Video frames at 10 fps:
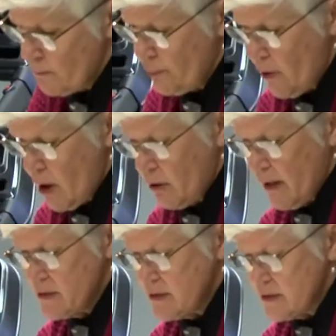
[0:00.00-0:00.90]

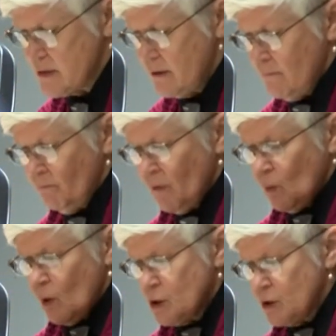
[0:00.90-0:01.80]
progress,
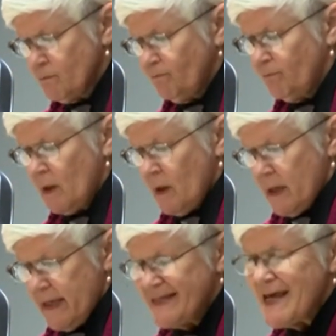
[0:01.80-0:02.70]
which
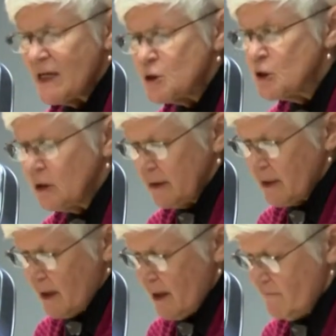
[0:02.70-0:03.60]
intentionally
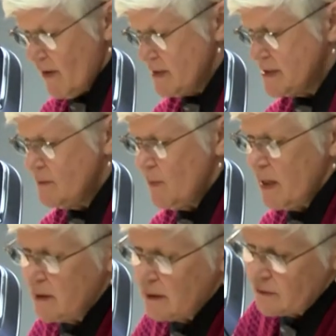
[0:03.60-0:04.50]
I have
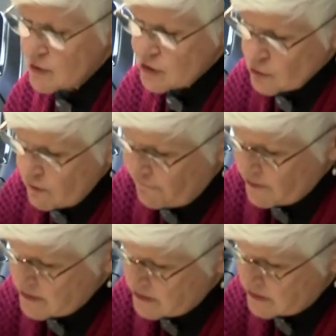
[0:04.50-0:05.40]
estimated the
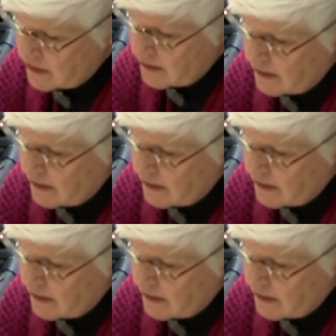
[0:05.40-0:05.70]
surface